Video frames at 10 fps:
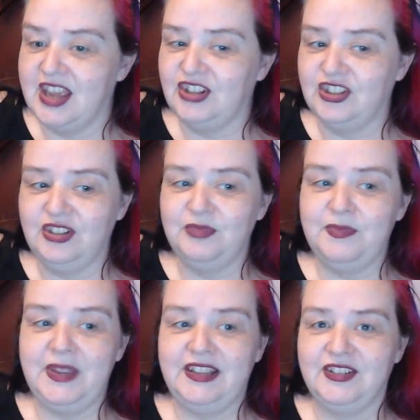She could
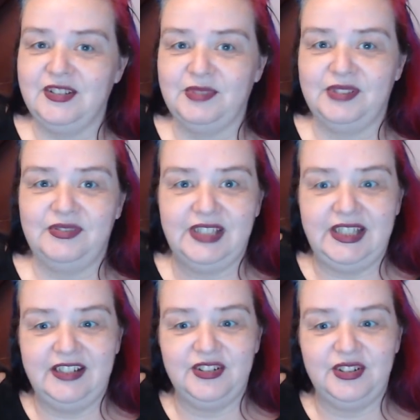make you some lovely
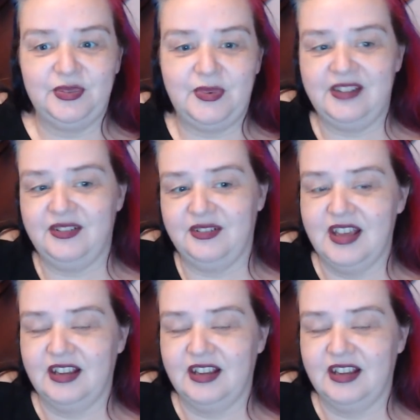ears as well,